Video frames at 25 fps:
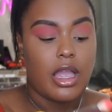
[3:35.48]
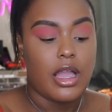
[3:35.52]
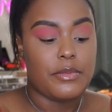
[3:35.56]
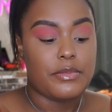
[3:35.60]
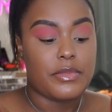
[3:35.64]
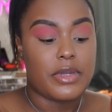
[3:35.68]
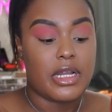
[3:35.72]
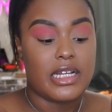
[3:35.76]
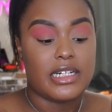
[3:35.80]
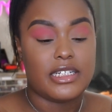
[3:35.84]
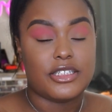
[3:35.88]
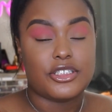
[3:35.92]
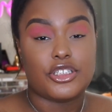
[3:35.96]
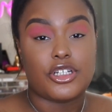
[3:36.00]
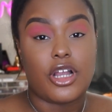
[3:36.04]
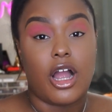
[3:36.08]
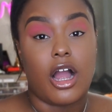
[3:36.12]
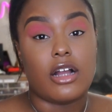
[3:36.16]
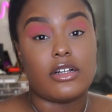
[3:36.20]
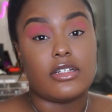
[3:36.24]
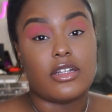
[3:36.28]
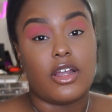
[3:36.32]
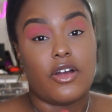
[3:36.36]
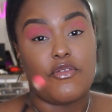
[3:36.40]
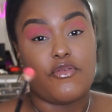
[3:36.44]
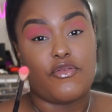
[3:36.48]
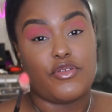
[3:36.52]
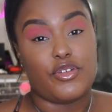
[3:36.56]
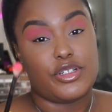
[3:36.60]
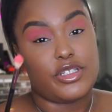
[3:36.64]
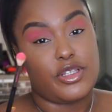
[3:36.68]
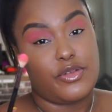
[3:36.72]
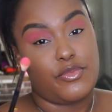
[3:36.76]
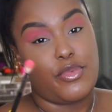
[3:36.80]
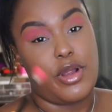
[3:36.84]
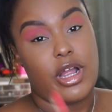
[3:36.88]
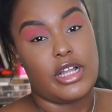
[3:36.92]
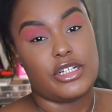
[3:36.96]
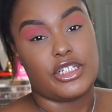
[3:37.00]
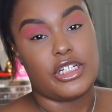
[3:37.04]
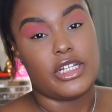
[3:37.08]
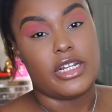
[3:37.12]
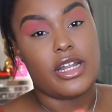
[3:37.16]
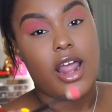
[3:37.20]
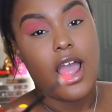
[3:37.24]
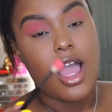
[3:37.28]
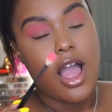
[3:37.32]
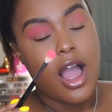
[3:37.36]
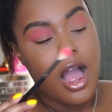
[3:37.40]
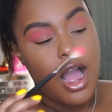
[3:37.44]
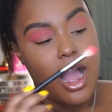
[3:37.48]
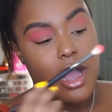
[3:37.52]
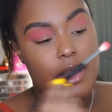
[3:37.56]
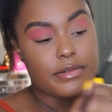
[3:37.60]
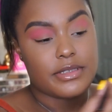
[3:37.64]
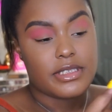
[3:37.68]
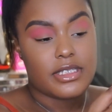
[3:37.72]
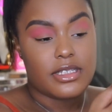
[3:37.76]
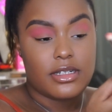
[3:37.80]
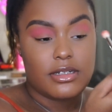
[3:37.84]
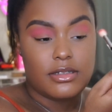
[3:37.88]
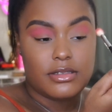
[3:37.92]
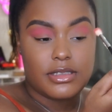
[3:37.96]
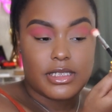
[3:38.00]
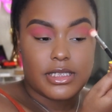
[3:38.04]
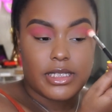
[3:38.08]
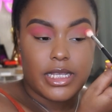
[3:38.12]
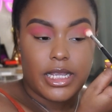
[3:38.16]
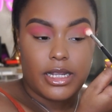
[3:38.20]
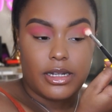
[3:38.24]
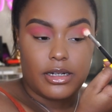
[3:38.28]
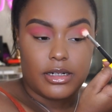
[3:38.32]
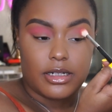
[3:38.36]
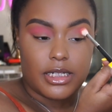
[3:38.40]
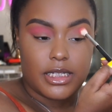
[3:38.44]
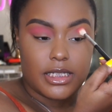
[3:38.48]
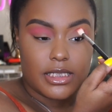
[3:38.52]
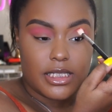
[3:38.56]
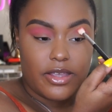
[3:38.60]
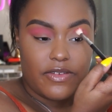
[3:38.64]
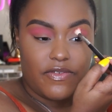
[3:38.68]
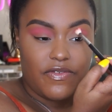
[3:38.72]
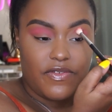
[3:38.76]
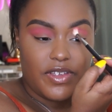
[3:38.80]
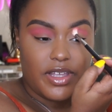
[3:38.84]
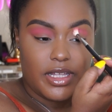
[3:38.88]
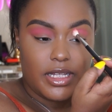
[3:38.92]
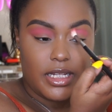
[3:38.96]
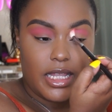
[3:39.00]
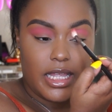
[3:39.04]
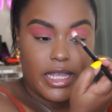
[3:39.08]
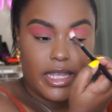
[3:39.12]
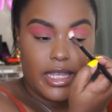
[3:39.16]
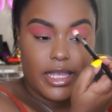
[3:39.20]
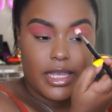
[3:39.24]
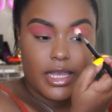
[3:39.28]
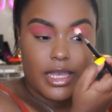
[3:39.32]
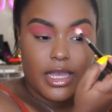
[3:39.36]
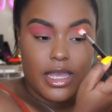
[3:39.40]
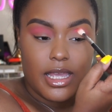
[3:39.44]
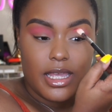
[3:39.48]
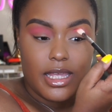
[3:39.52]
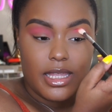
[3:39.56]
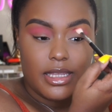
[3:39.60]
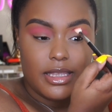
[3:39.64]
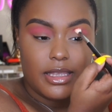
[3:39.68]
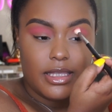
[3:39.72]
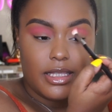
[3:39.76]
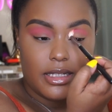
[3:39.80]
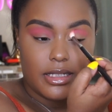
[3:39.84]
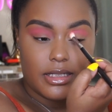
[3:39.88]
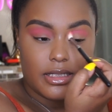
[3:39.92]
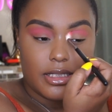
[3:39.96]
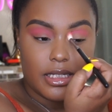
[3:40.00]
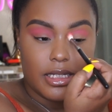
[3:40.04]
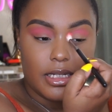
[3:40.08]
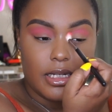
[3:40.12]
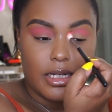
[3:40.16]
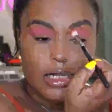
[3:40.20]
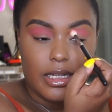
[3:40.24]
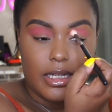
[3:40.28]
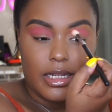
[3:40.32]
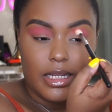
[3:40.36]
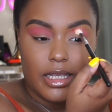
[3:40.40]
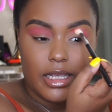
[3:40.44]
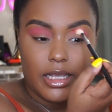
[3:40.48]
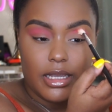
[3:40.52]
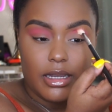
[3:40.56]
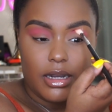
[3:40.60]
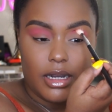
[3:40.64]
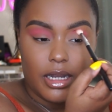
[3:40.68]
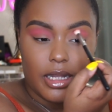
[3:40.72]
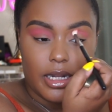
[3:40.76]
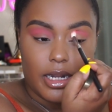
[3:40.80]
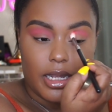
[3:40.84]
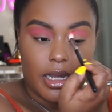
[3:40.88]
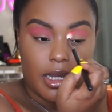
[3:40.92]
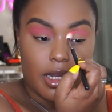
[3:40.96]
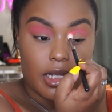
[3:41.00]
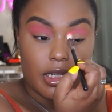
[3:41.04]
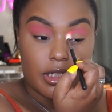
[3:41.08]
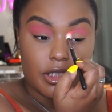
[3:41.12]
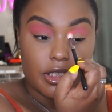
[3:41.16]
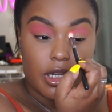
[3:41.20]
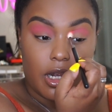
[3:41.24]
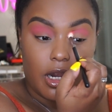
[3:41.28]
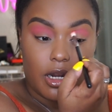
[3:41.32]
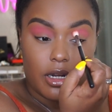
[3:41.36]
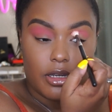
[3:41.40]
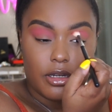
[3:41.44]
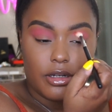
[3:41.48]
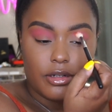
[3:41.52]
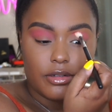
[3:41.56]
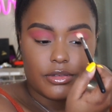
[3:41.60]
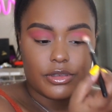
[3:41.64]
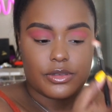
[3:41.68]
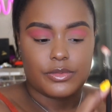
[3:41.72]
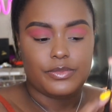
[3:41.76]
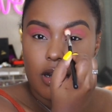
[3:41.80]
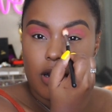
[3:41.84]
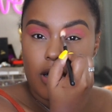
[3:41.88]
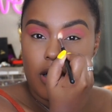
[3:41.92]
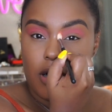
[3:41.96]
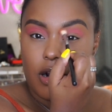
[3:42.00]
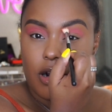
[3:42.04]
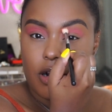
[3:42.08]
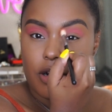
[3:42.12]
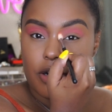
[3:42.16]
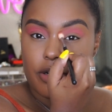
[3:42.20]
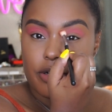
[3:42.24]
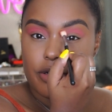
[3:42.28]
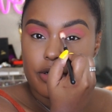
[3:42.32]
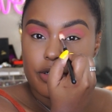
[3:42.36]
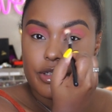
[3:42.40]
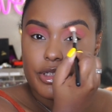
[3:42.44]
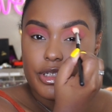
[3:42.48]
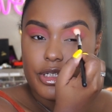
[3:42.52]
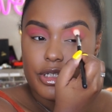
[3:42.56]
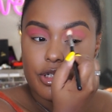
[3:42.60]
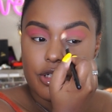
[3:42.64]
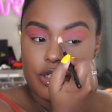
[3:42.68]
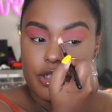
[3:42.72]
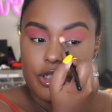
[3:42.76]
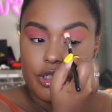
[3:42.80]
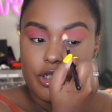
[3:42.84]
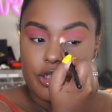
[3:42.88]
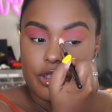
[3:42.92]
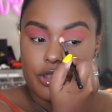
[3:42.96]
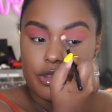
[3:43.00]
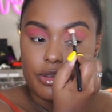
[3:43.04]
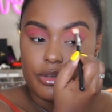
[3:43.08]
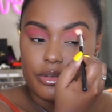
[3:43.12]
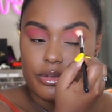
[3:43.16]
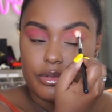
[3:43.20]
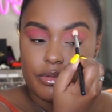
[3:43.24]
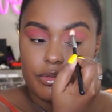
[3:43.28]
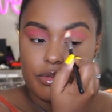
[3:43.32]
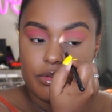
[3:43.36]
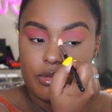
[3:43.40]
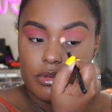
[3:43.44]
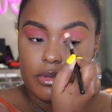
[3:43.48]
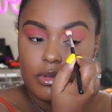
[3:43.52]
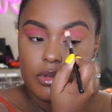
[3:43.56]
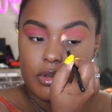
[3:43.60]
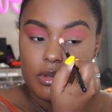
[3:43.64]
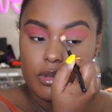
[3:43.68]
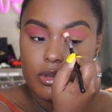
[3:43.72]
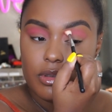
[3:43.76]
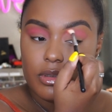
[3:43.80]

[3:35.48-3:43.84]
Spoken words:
I'm kind of shocked off first impression. I was a little scared because I feel like these neon eyeshadows are harder to do.